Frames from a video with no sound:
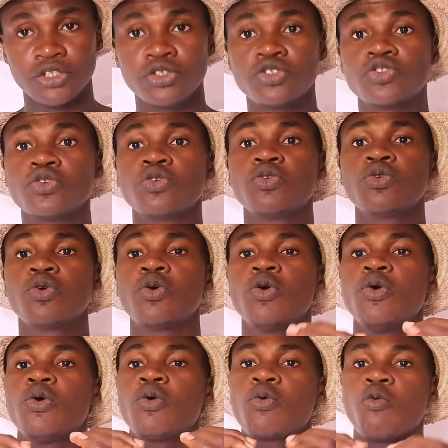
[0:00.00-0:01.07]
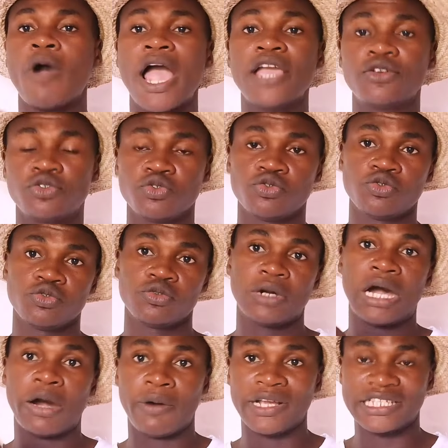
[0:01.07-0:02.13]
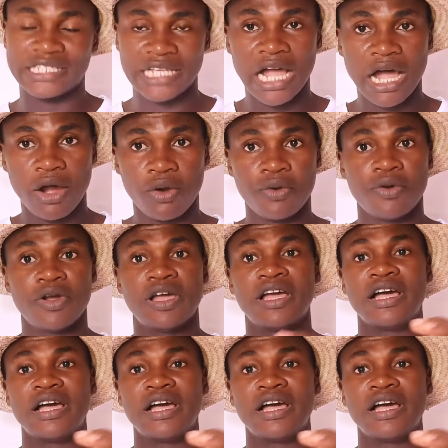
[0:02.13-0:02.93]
So why do our sow